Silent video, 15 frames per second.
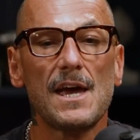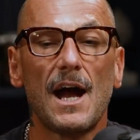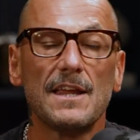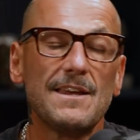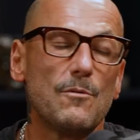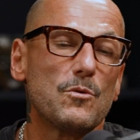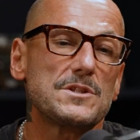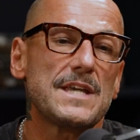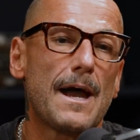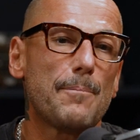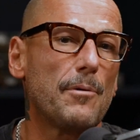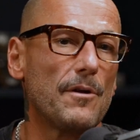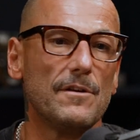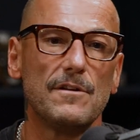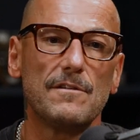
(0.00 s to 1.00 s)
I think what's
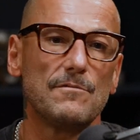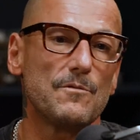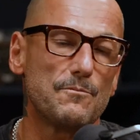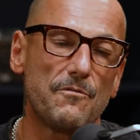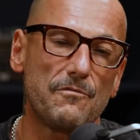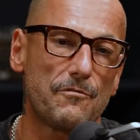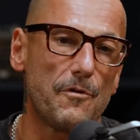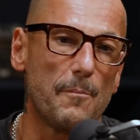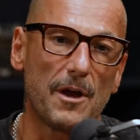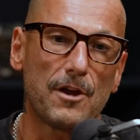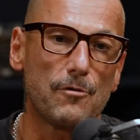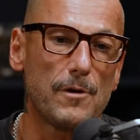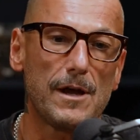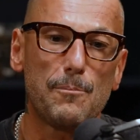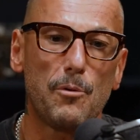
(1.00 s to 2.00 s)
happened from a
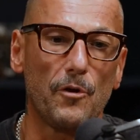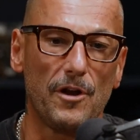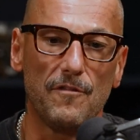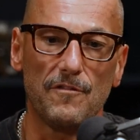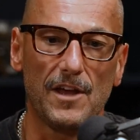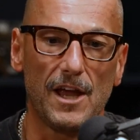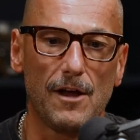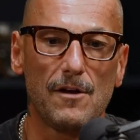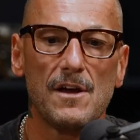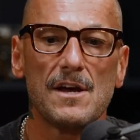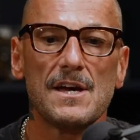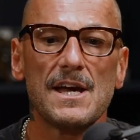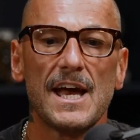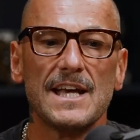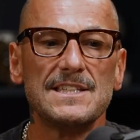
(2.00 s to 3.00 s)
career point of view
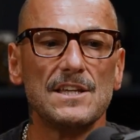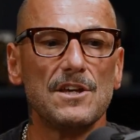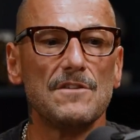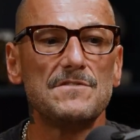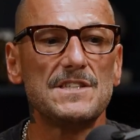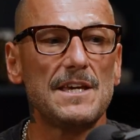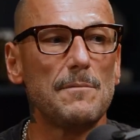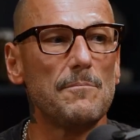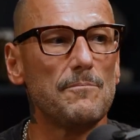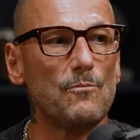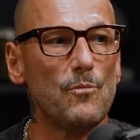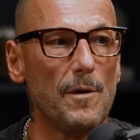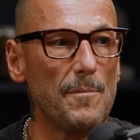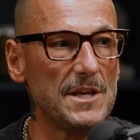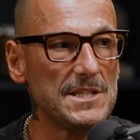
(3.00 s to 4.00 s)
is that you've seen
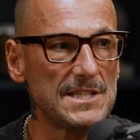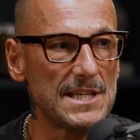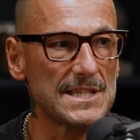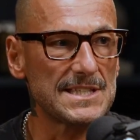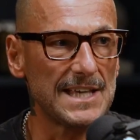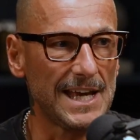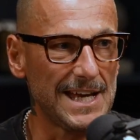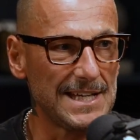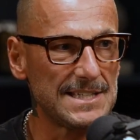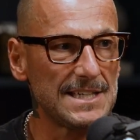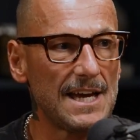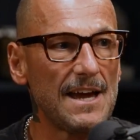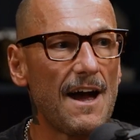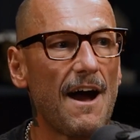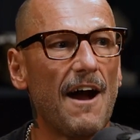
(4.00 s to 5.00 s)
women succeed,
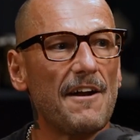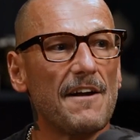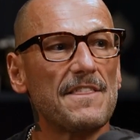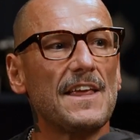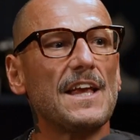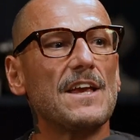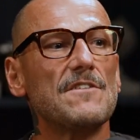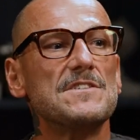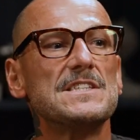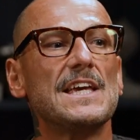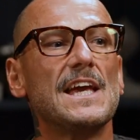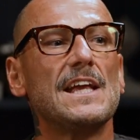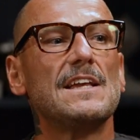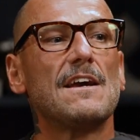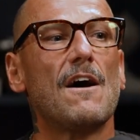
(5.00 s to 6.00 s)
and I think you've
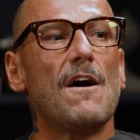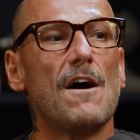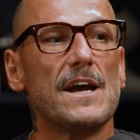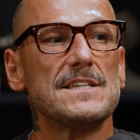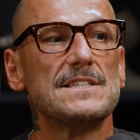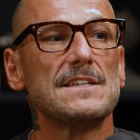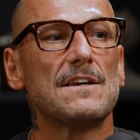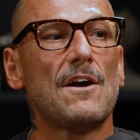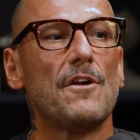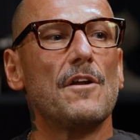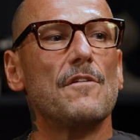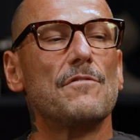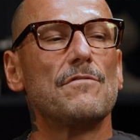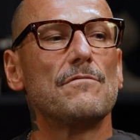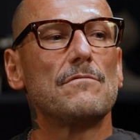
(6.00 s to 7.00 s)
seen guys kind
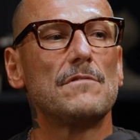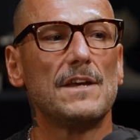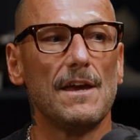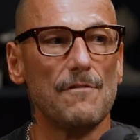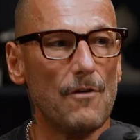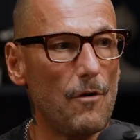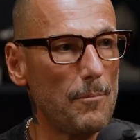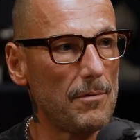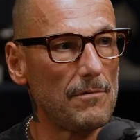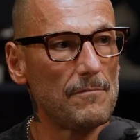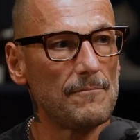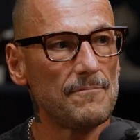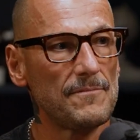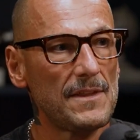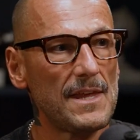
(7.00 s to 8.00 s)
of give up.
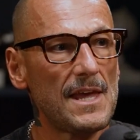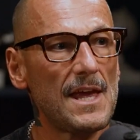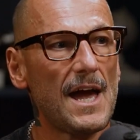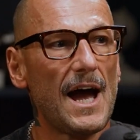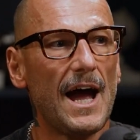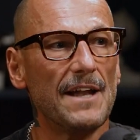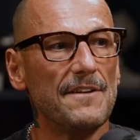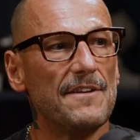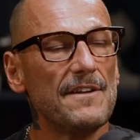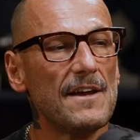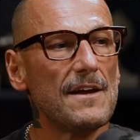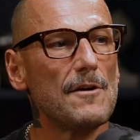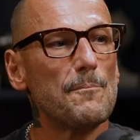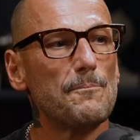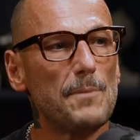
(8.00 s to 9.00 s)
And
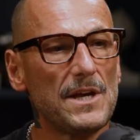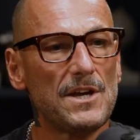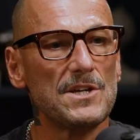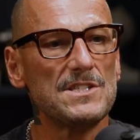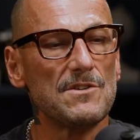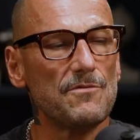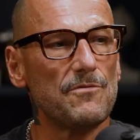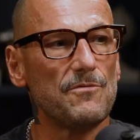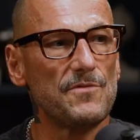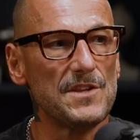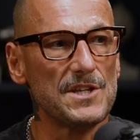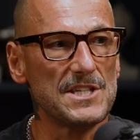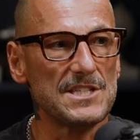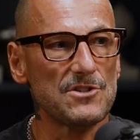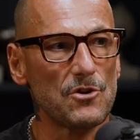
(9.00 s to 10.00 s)
because of
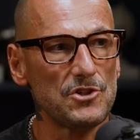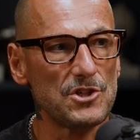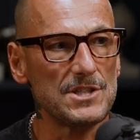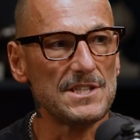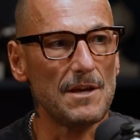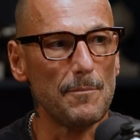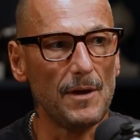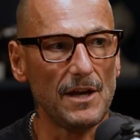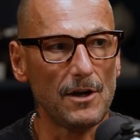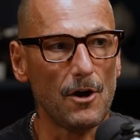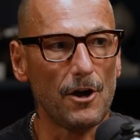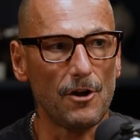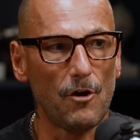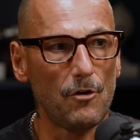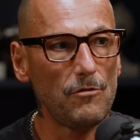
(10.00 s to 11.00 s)
the discussions that have been
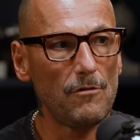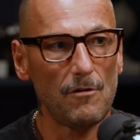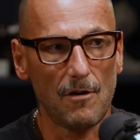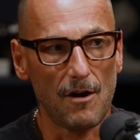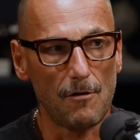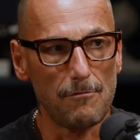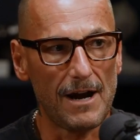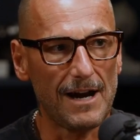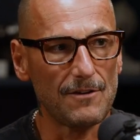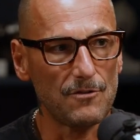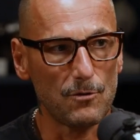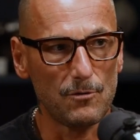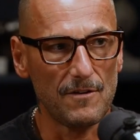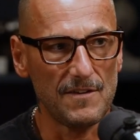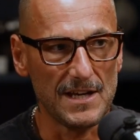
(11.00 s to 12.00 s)
going on around
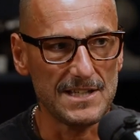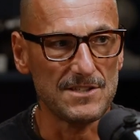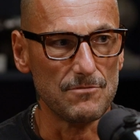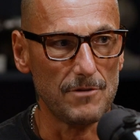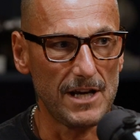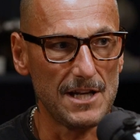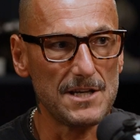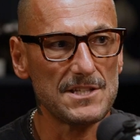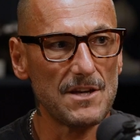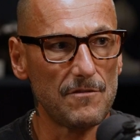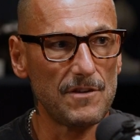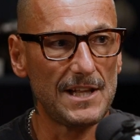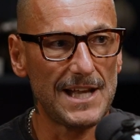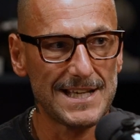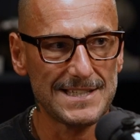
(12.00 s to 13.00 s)
all of these arenas
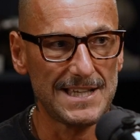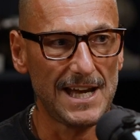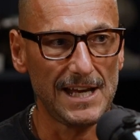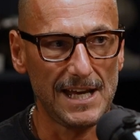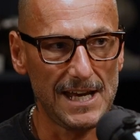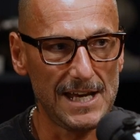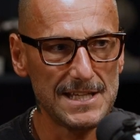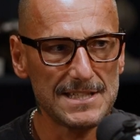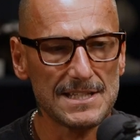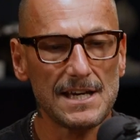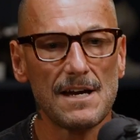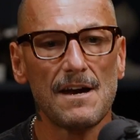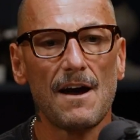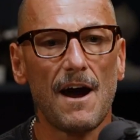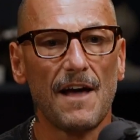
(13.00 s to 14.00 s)
over the last 8 years,
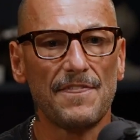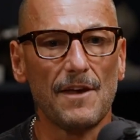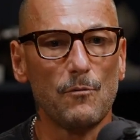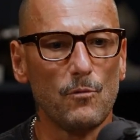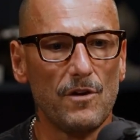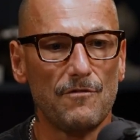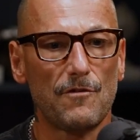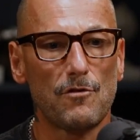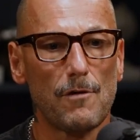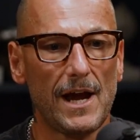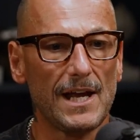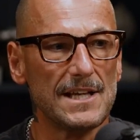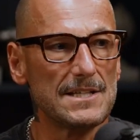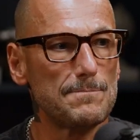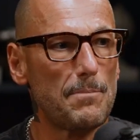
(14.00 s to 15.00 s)
I think we've
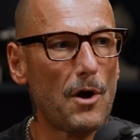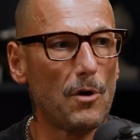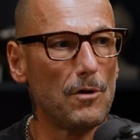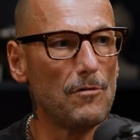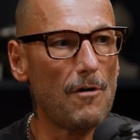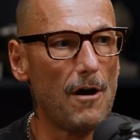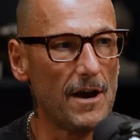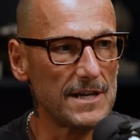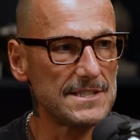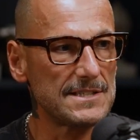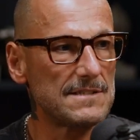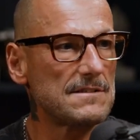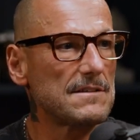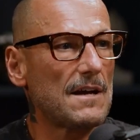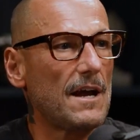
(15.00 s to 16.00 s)
created this
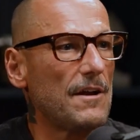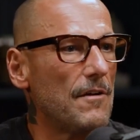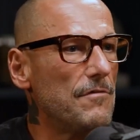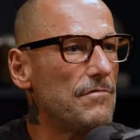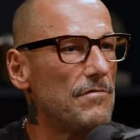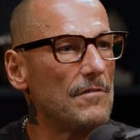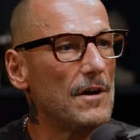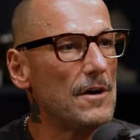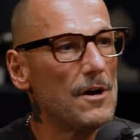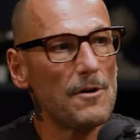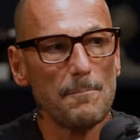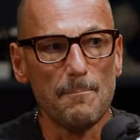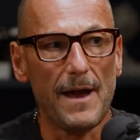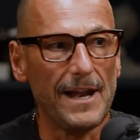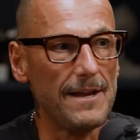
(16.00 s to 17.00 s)
polarized kind of
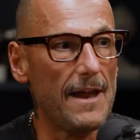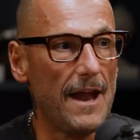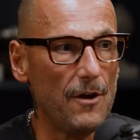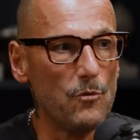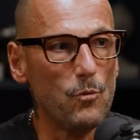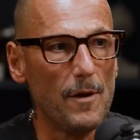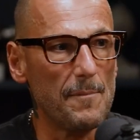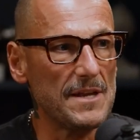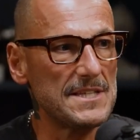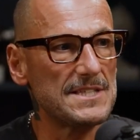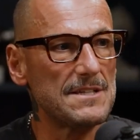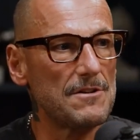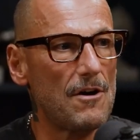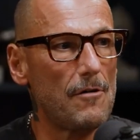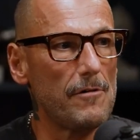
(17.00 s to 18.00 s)
men and women
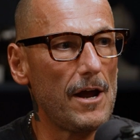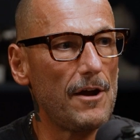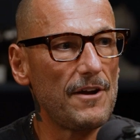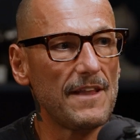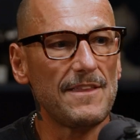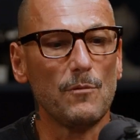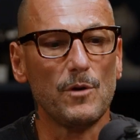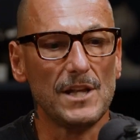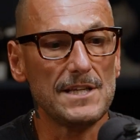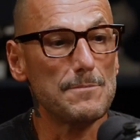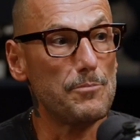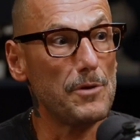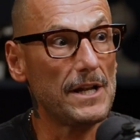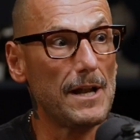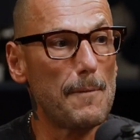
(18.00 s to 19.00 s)
scenario, and I think we need
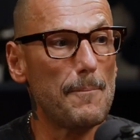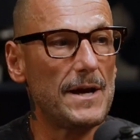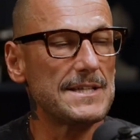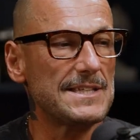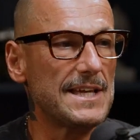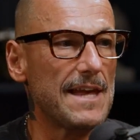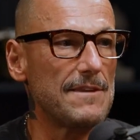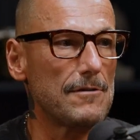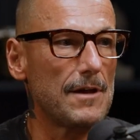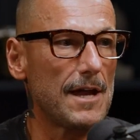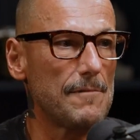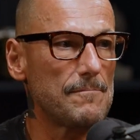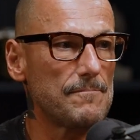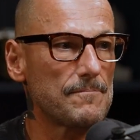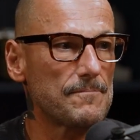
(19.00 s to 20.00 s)
to bring that back together
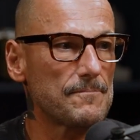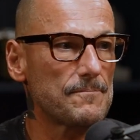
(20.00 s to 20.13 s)
again.